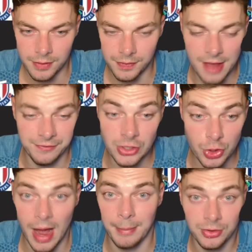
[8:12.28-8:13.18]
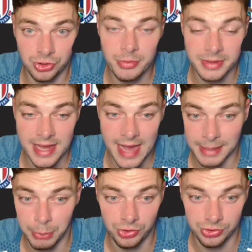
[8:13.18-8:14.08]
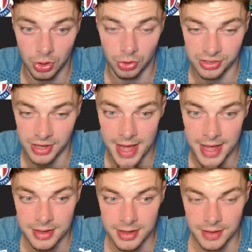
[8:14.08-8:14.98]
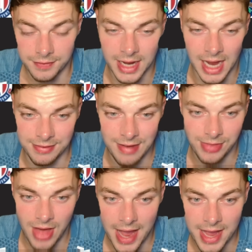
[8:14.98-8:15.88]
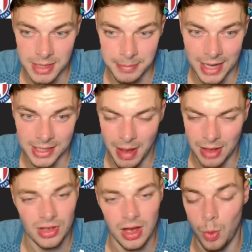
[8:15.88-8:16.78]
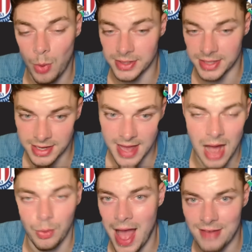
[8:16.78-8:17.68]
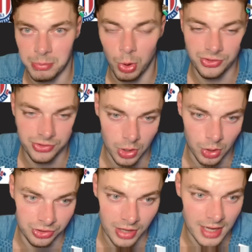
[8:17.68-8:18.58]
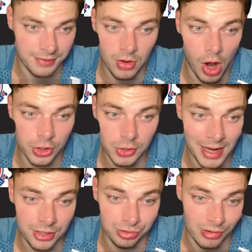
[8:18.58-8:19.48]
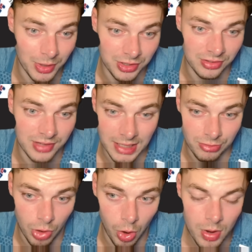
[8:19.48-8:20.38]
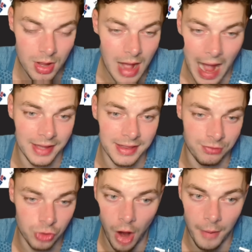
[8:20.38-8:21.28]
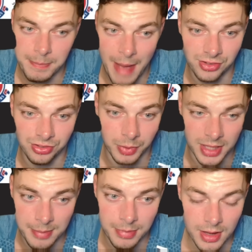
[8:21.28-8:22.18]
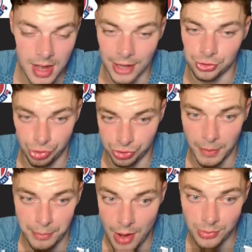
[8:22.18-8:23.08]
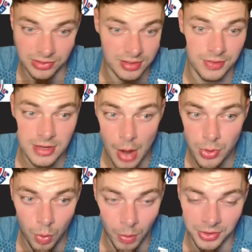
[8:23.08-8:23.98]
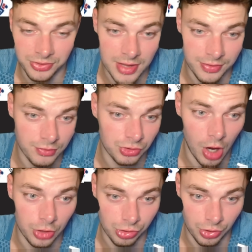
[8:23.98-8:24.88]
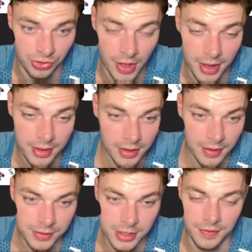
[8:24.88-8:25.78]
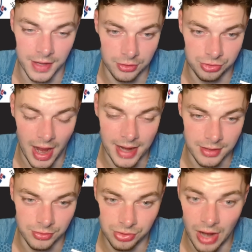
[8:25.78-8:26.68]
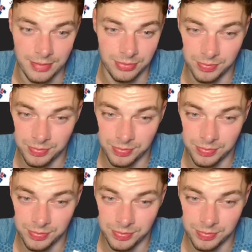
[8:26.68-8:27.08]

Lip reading: if they do, I'm assuming they get the points deduction here. They kind of have that in the back of their minds, like, we did get a whatever points deduction. And if they've got a new manager in, which is Danny Rowe, I think they've got to be patient with him and trust the process. And if they don't go up this season, they've just got to trust that, they can try and